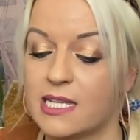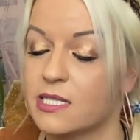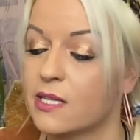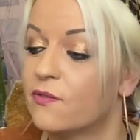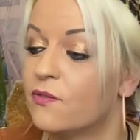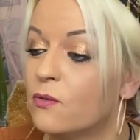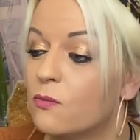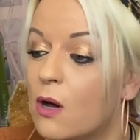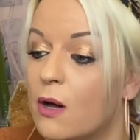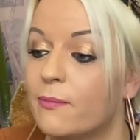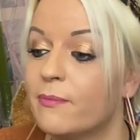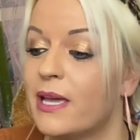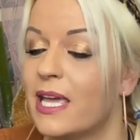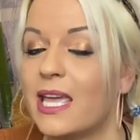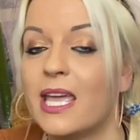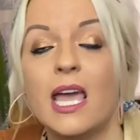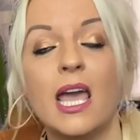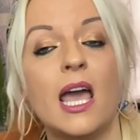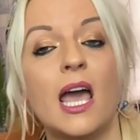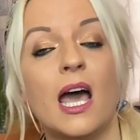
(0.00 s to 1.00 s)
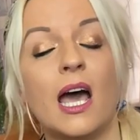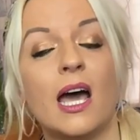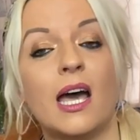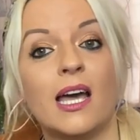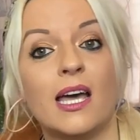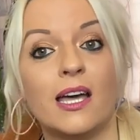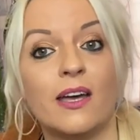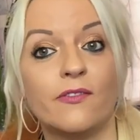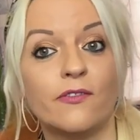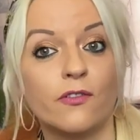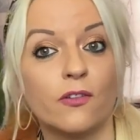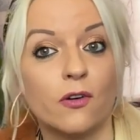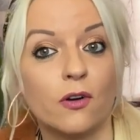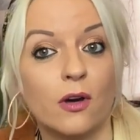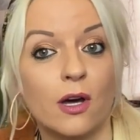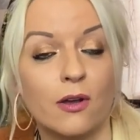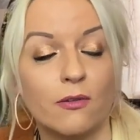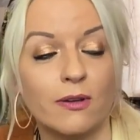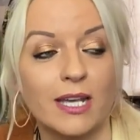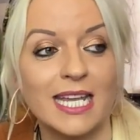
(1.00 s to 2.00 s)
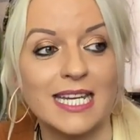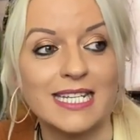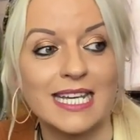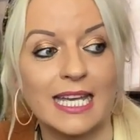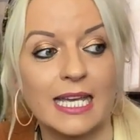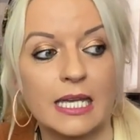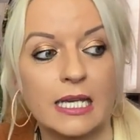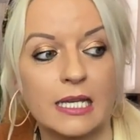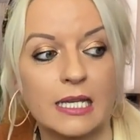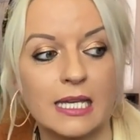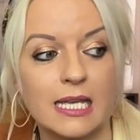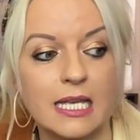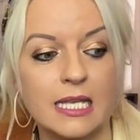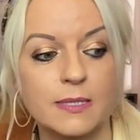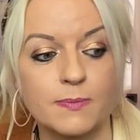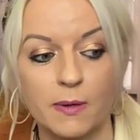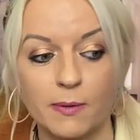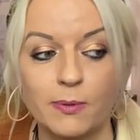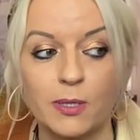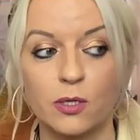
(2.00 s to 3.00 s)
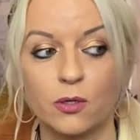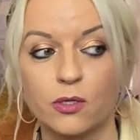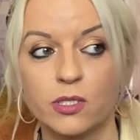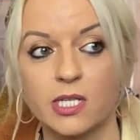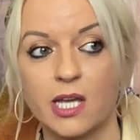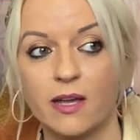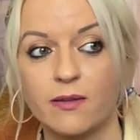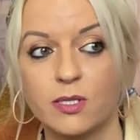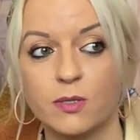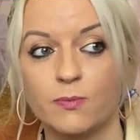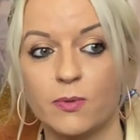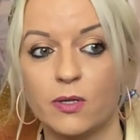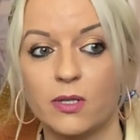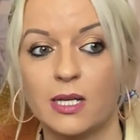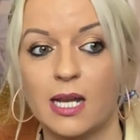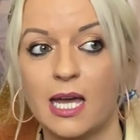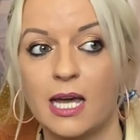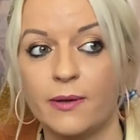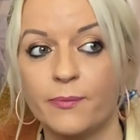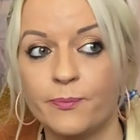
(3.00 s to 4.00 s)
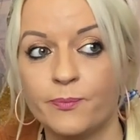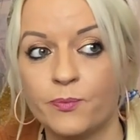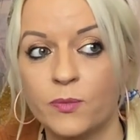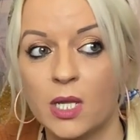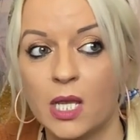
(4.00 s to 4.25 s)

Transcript: So if you want me uh, for a reading, it's probably a good time to book now.